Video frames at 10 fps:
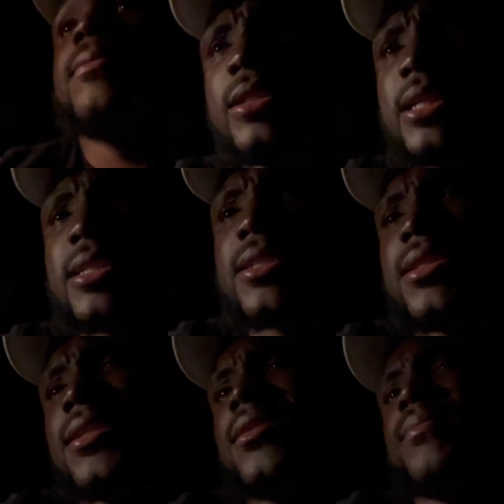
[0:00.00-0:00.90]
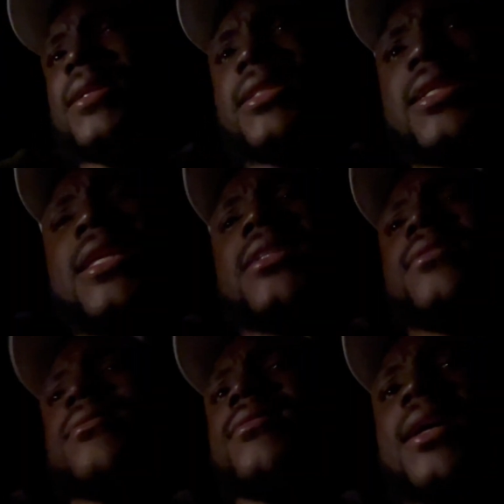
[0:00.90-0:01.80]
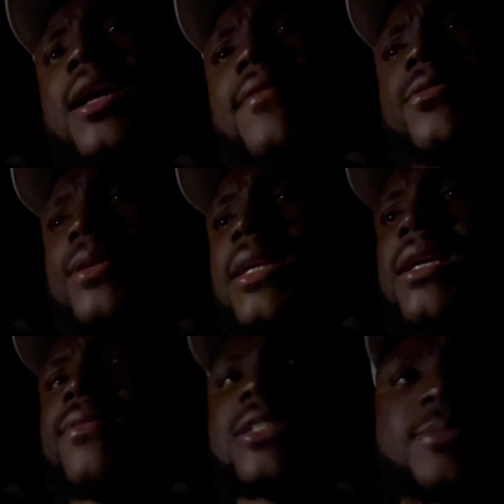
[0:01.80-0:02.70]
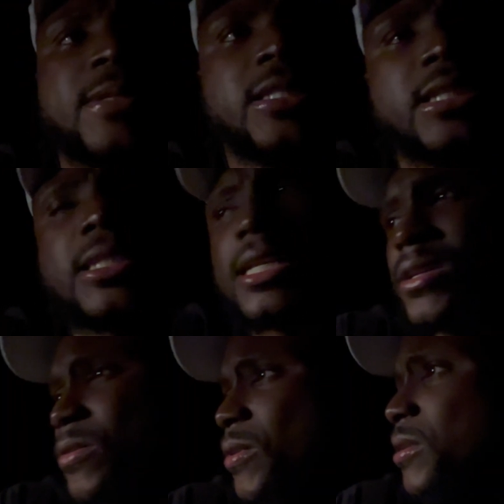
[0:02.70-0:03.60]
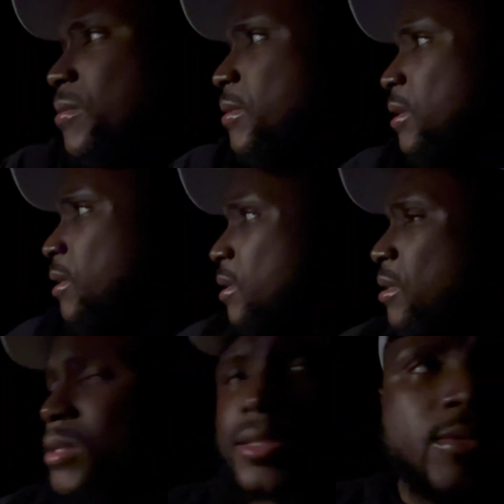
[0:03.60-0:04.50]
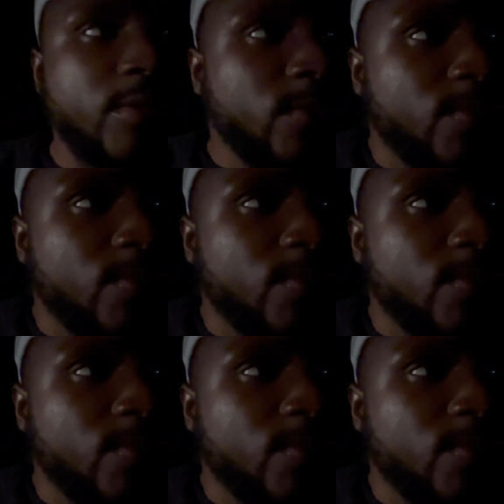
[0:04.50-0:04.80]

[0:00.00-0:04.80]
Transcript: We just been chilling. Like every weekend, we just been chilling at the crib. So we